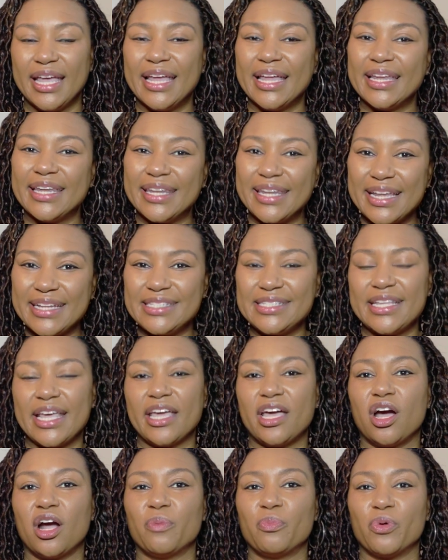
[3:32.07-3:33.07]
Let's
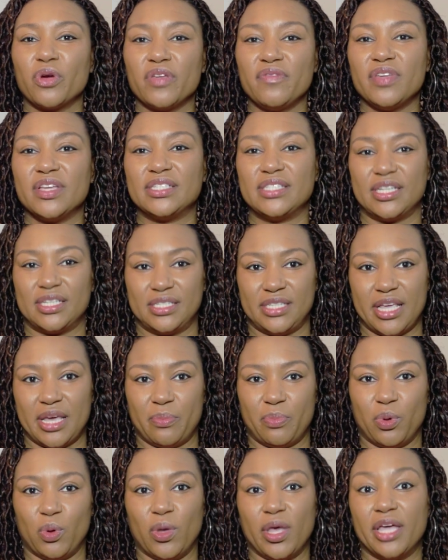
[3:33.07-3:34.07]
take our previous
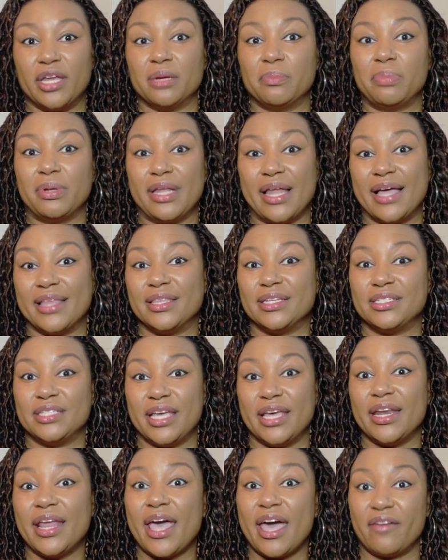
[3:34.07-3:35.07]
example and apply the
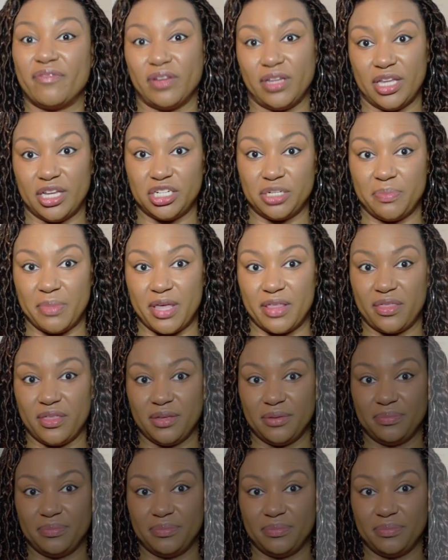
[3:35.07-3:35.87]
debt avalanche method.